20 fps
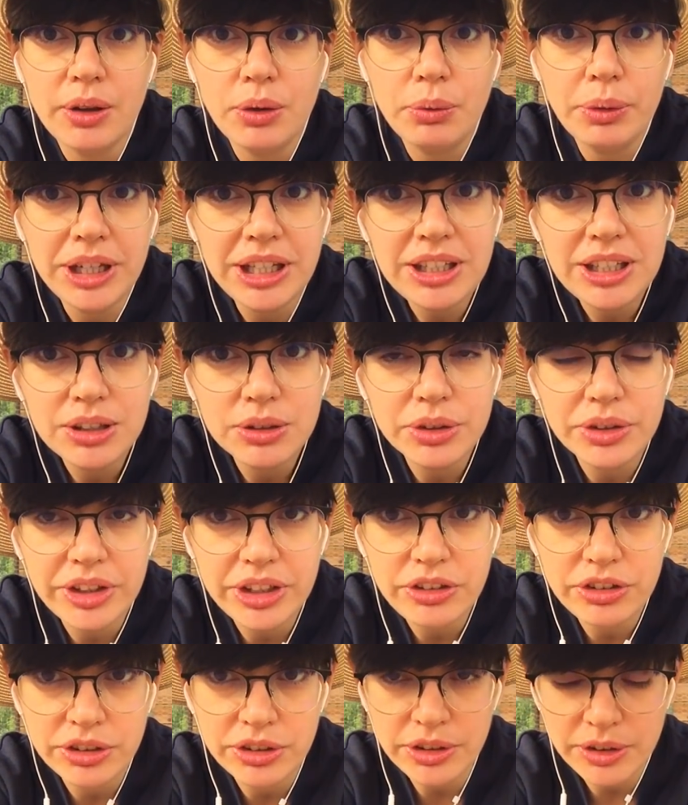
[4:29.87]
radio
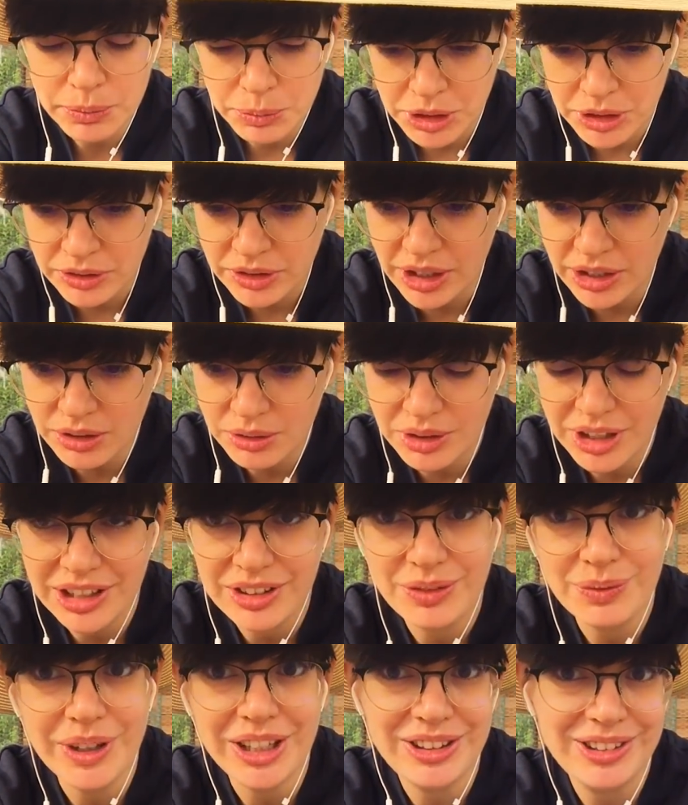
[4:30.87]
stations, because I know
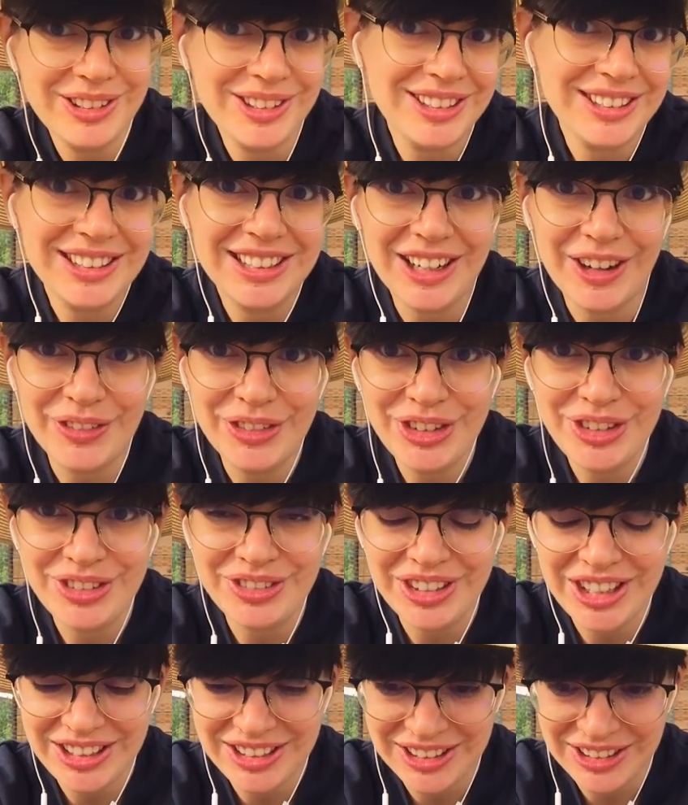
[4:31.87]
that my students love to
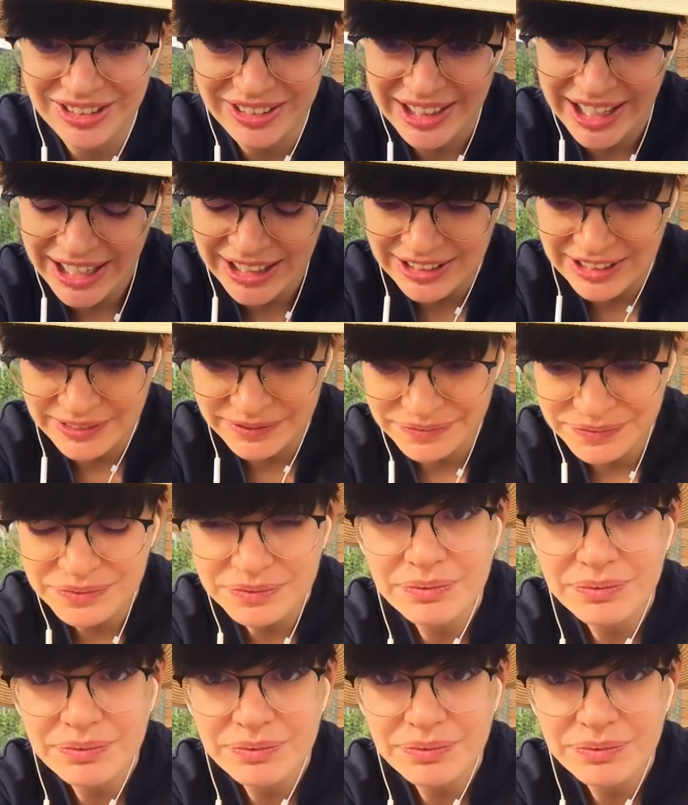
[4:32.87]
listen to that.